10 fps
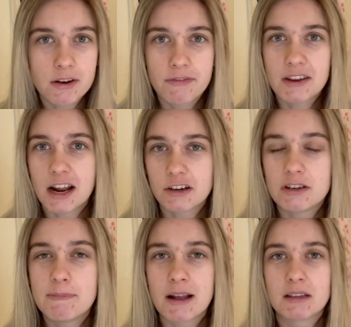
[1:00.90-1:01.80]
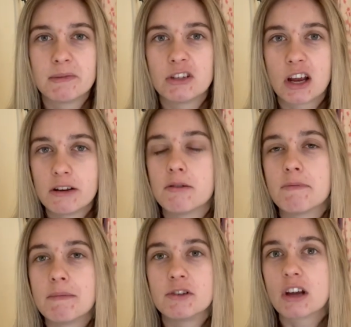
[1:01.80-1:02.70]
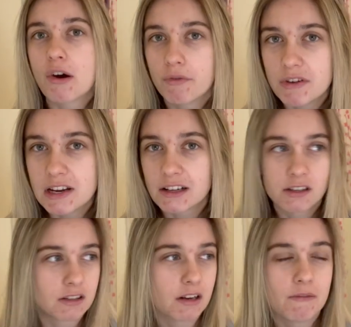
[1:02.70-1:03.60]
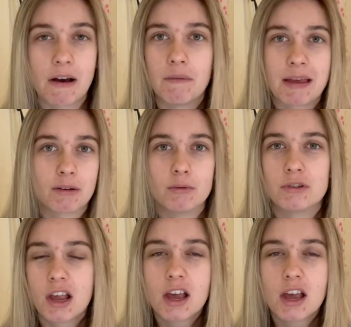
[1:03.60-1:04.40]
if they'd actually backed him in January, maybe João Felix instead of Valverde.